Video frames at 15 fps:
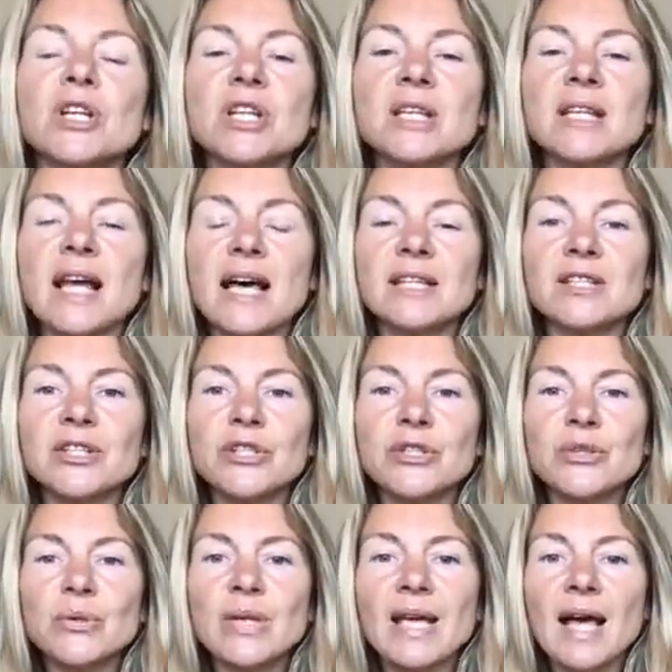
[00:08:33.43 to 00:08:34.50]
that
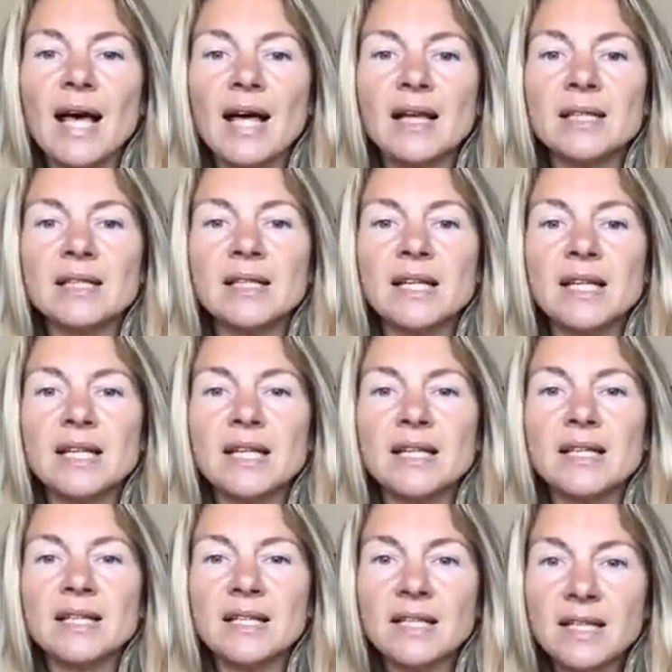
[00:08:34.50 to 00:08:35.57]
you can
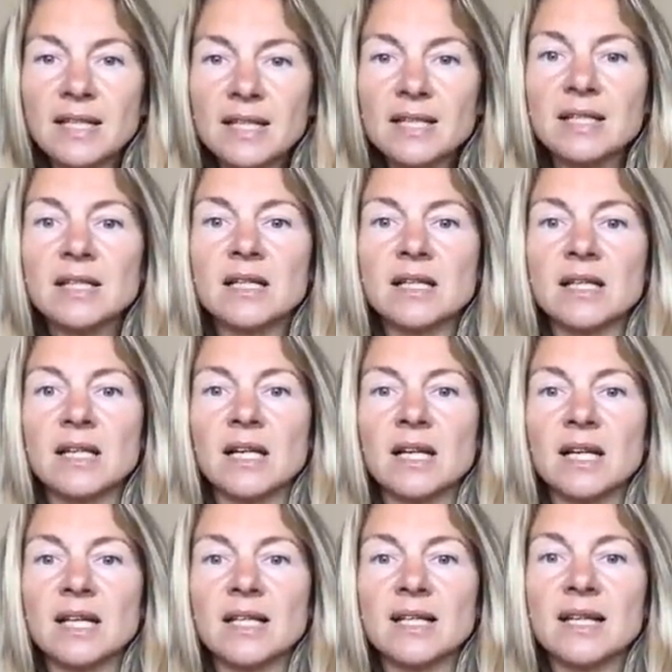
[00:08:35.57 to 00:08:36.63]
hear
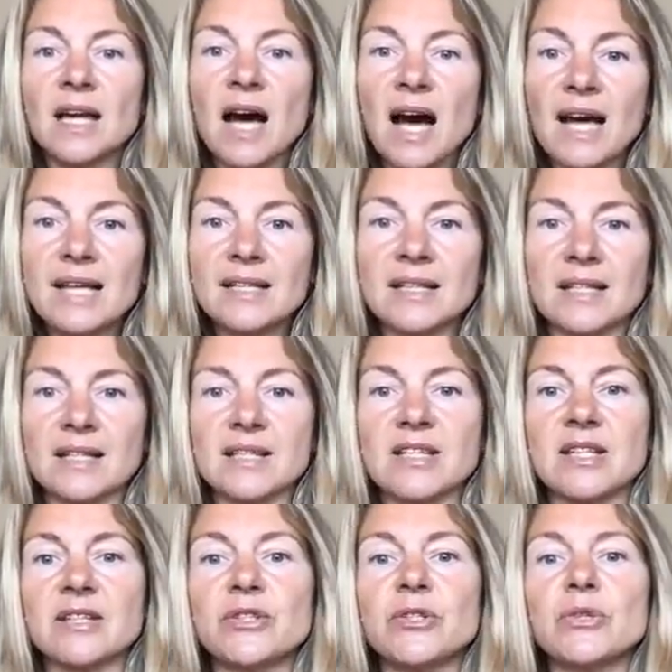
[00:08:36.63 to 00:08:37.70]
the guidance,
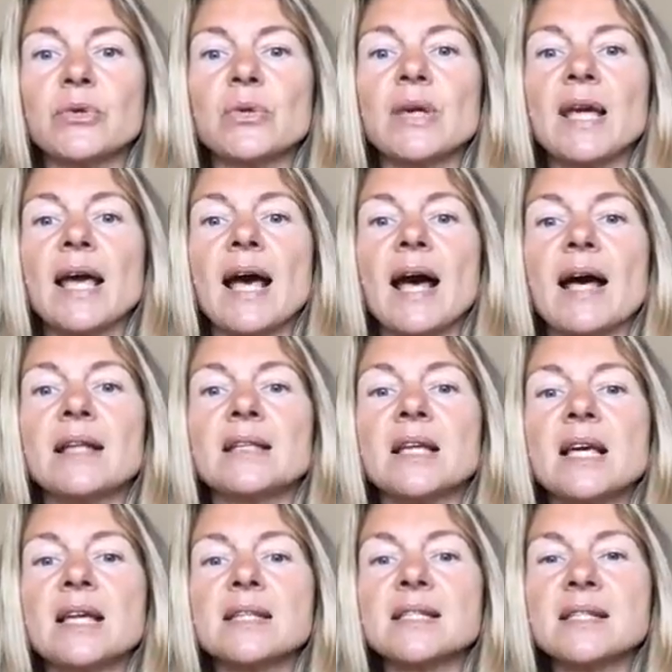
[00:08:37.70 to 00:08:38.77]
that you can
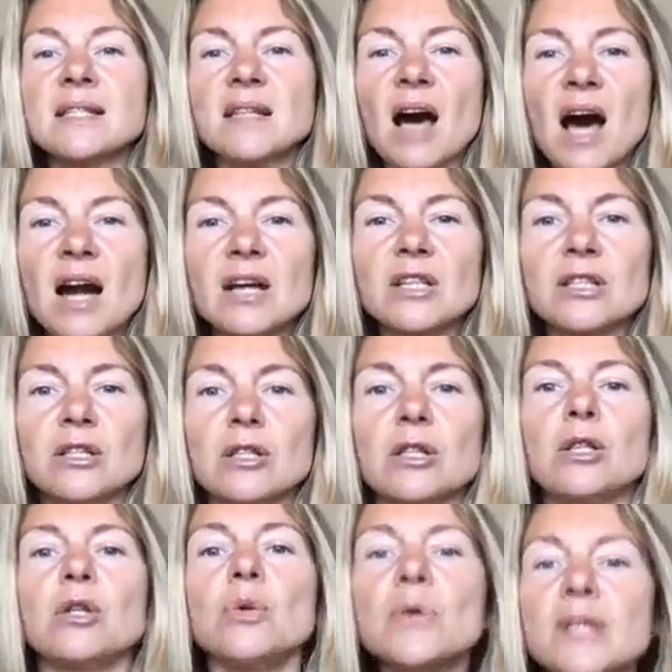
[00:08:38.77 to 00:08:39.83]
start
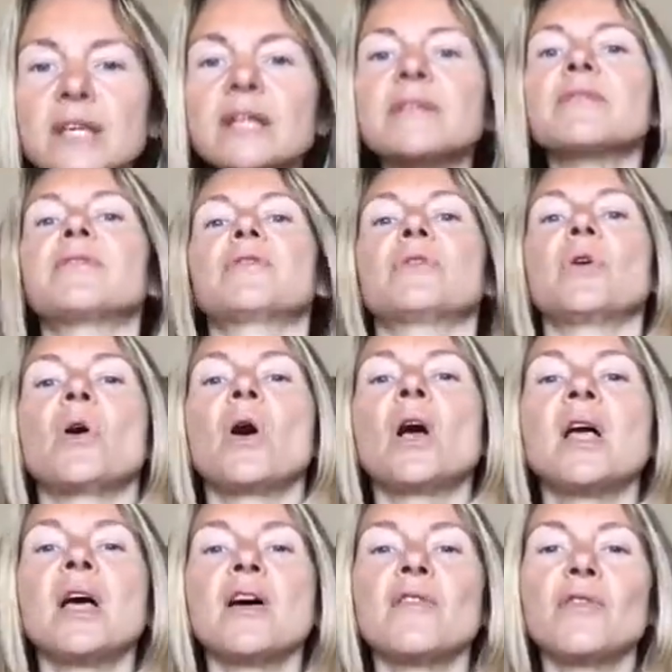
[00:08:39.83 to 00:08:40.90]
looking for
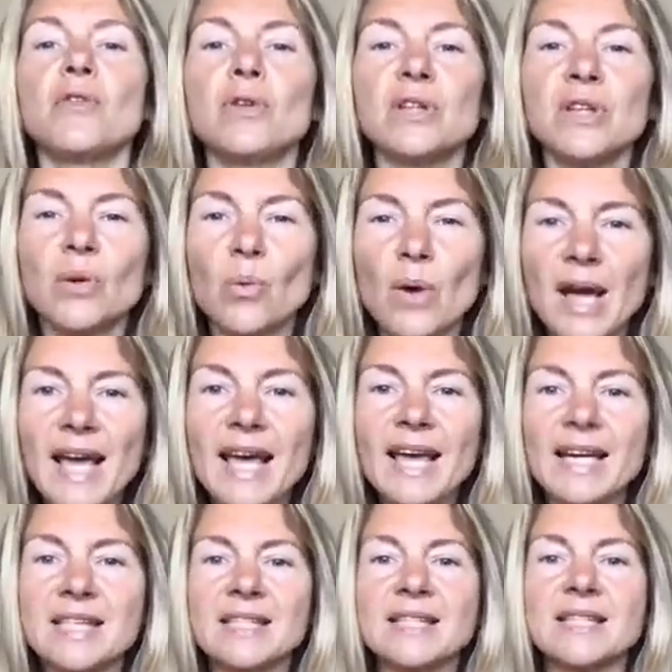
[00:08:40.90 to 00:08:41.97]
the
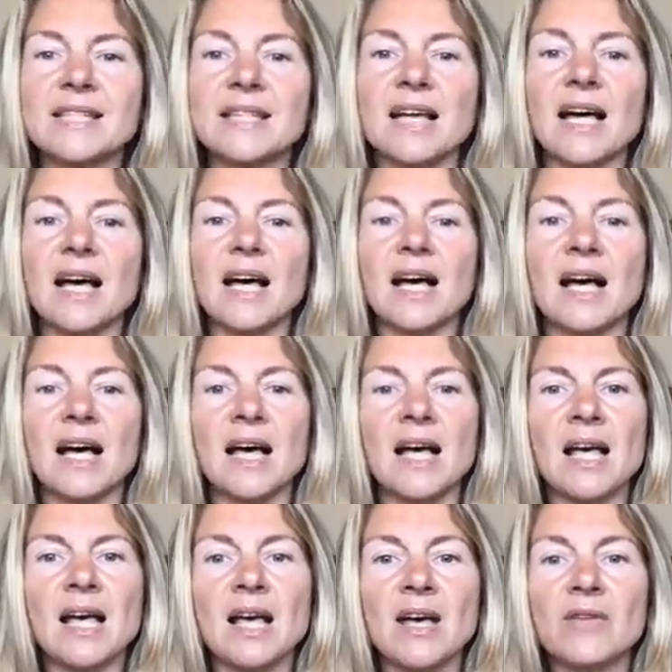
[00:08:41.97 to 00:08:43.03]
ways,
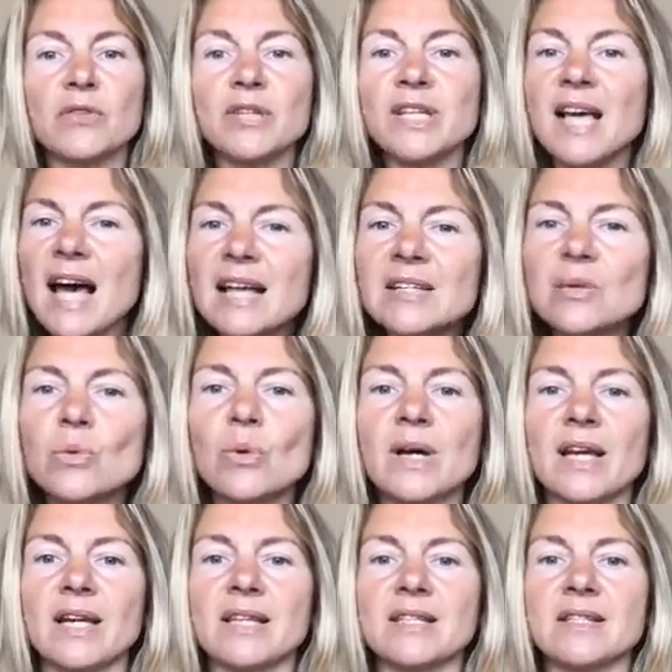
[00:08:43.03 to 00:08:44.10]
for the other
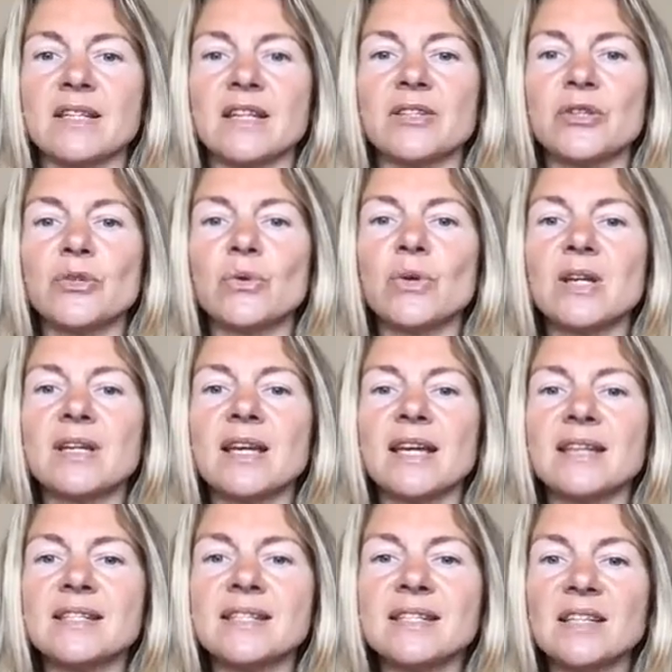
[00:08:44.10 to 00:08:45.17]
ways, that you
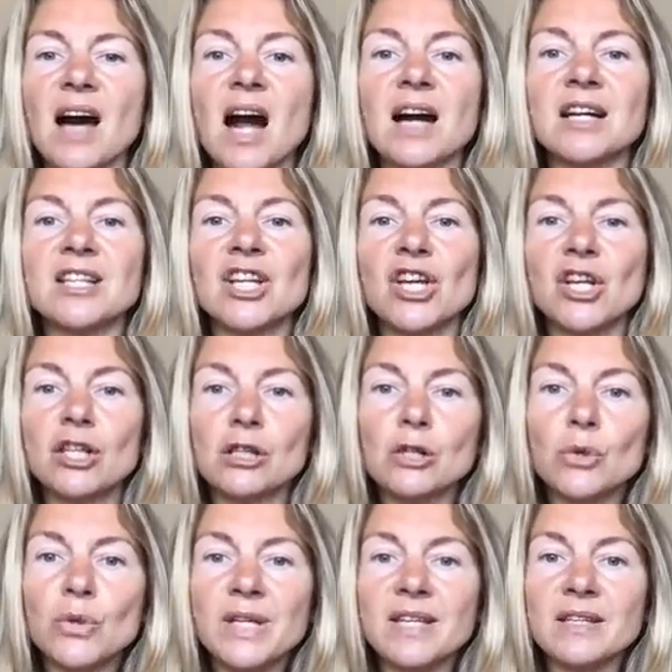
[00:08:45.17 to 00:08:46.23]
can start
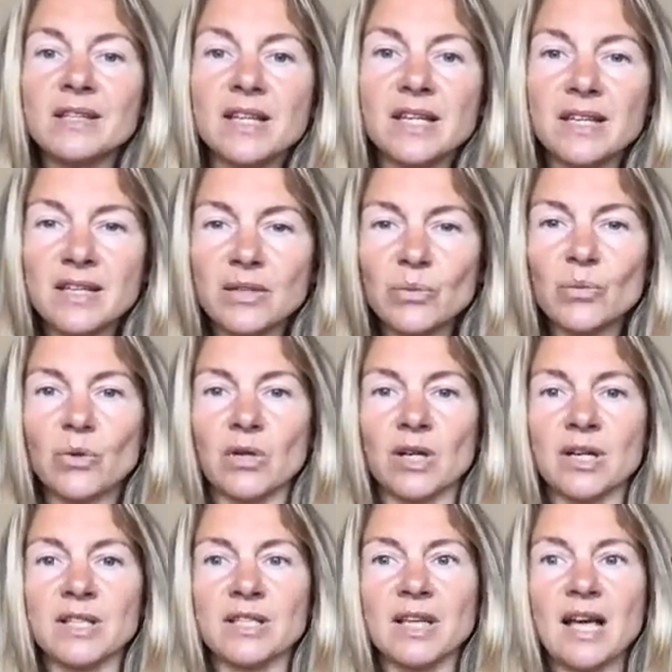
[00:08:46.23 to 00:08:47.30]
looking
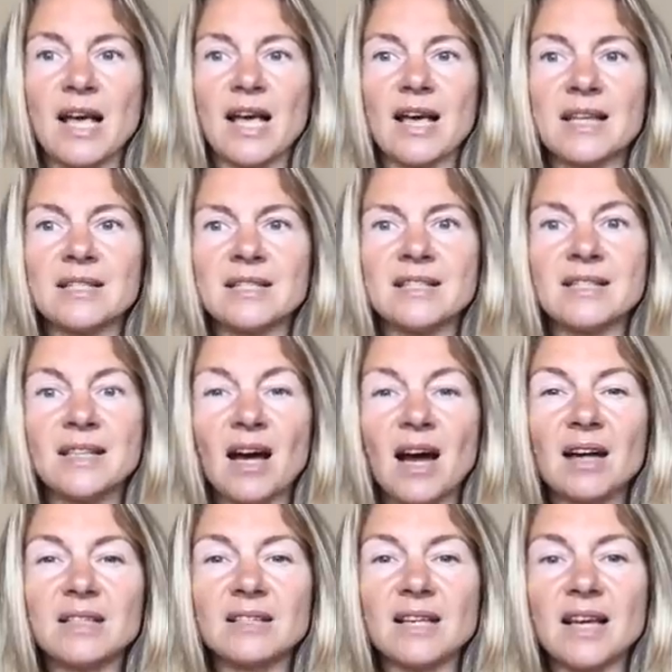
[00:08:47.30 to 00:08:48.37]
inward and
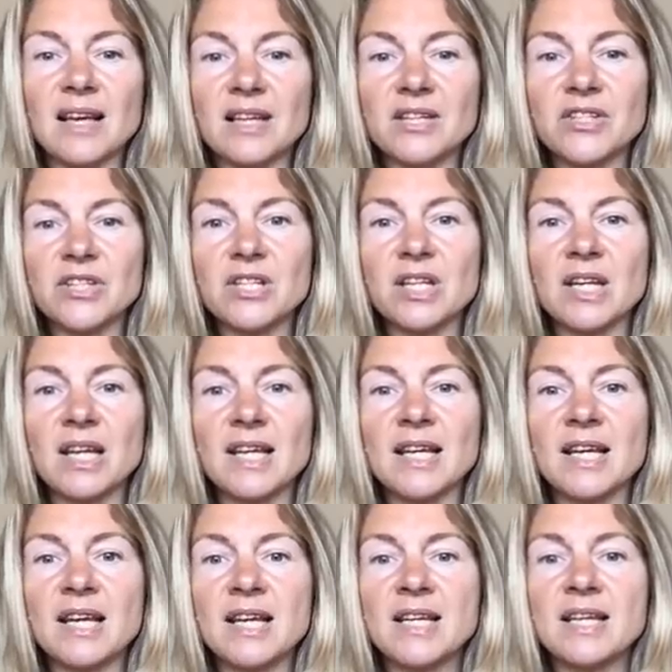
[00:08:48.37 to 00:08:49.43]
start actually